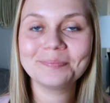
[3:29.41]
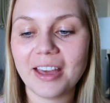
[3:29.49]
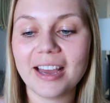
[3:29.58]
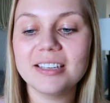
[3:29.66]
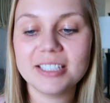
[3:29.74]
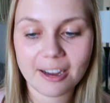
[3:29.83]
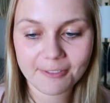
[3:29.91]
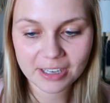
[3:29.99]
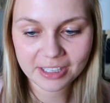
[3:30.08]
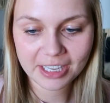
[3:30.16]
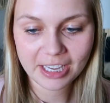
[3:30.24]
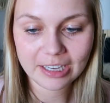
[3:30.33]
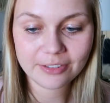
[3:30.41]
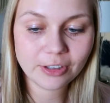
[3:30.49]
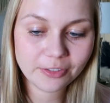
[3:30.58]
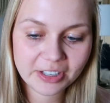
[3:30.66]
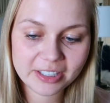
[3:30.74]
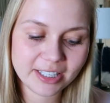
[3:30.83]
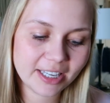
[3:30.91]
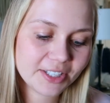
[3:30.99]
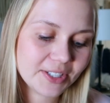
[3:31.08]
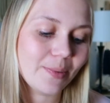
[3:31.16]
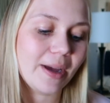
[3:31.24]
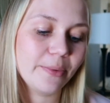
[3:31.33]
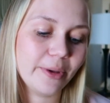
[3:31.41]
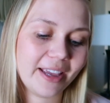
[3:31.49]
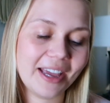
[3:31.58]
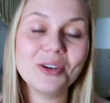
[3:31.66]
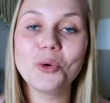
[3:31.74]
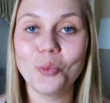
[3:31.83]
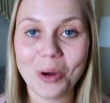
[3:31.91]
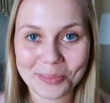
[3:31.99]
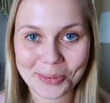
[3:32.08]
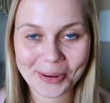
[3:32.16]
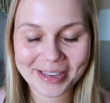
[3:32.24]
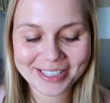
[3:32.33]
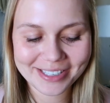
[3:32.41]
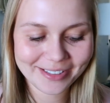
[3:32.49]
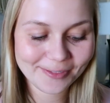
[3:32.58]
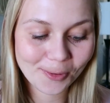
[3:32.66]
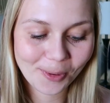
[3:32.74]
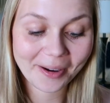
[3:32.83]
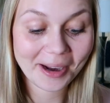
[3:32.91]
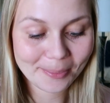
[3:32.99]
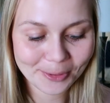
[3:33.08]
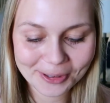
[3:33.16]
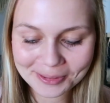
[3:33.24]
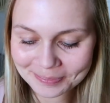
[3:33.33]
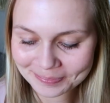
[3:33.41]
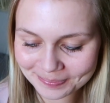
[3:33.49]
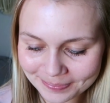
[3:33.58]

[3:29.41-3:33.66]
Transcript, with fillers: That definitely fulfills this, so I will get one point for April.